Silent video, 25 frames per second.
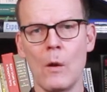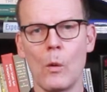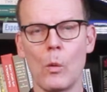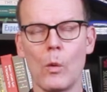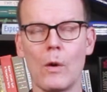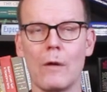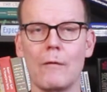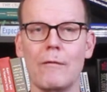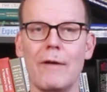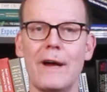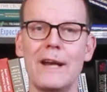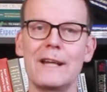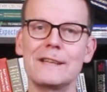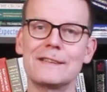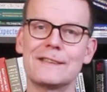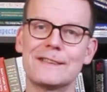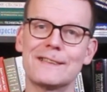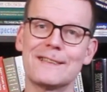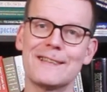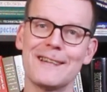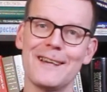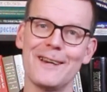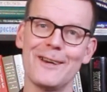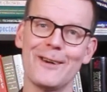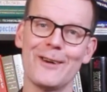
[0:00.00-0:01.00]
That
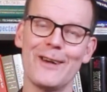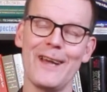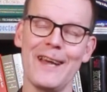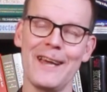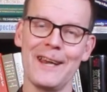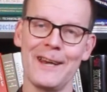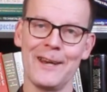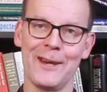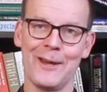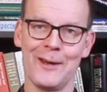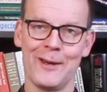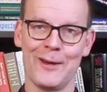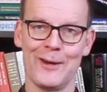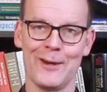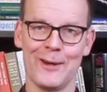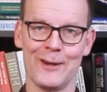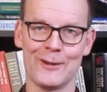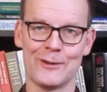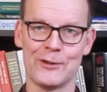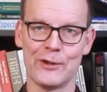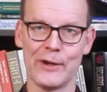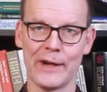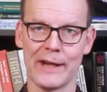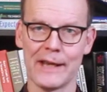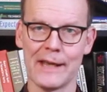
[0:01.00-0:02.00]
is again a
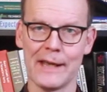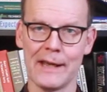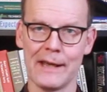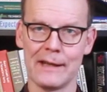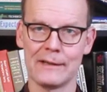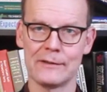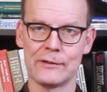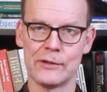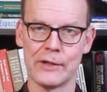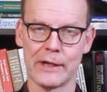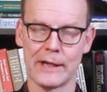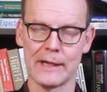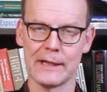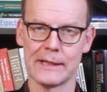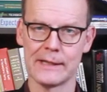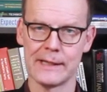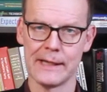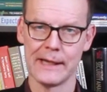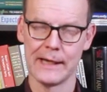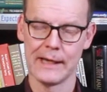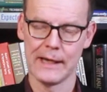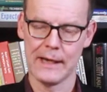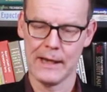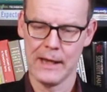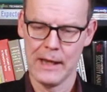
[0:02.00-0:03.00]
tricky
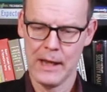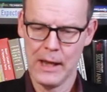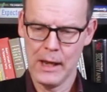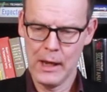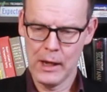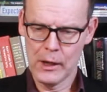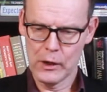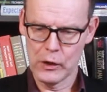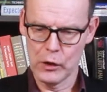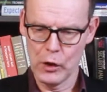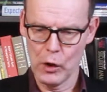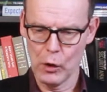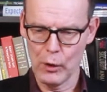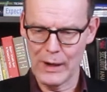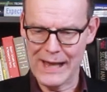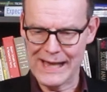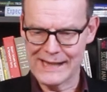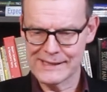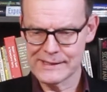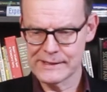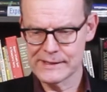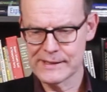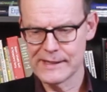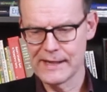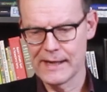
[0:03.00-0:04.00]
thing.
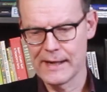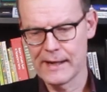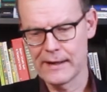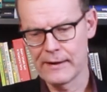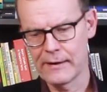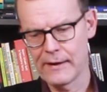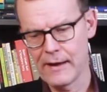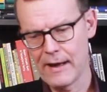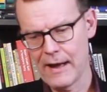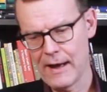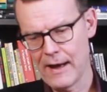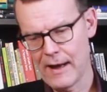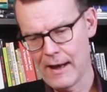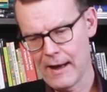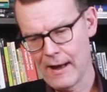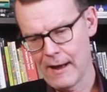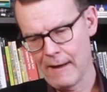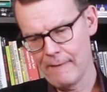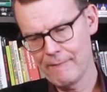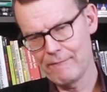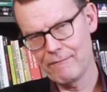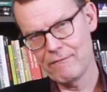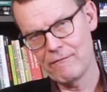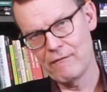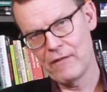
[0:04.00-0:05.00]
Last year
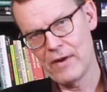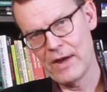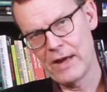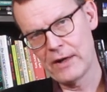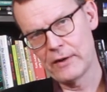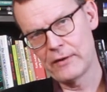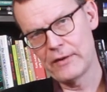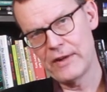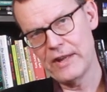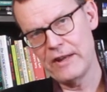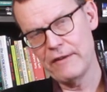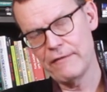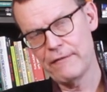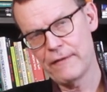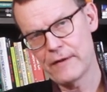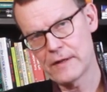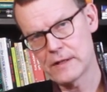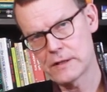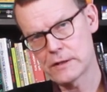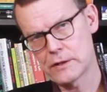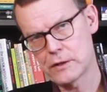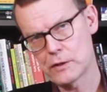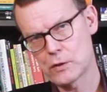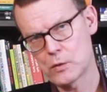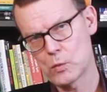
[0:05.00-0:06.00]
their
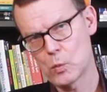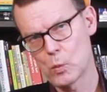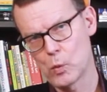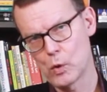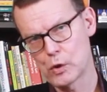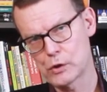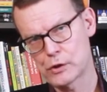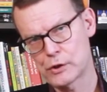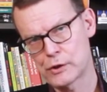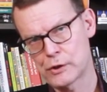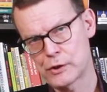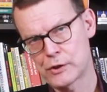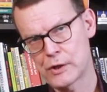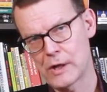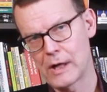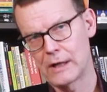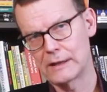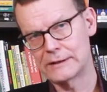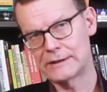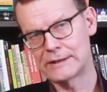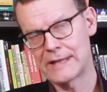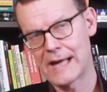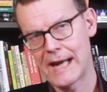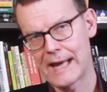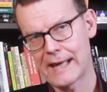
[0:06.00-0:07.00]
defense was
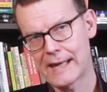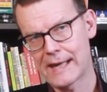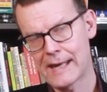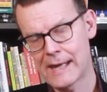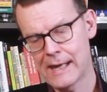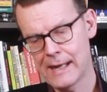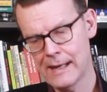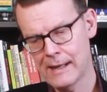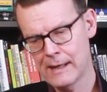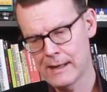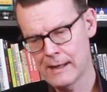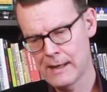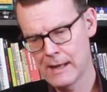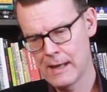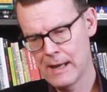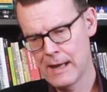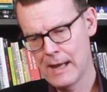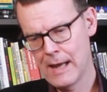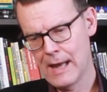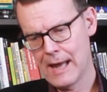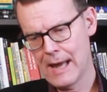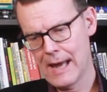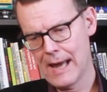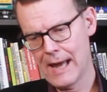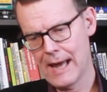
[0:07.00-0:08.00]
shaky,
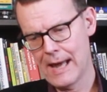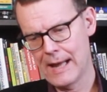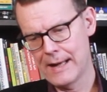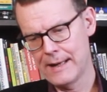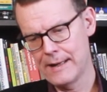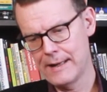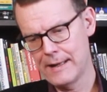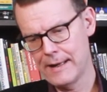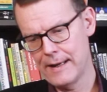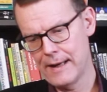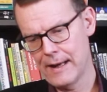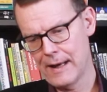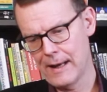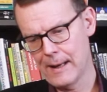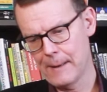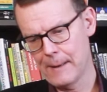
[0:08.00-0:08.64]
and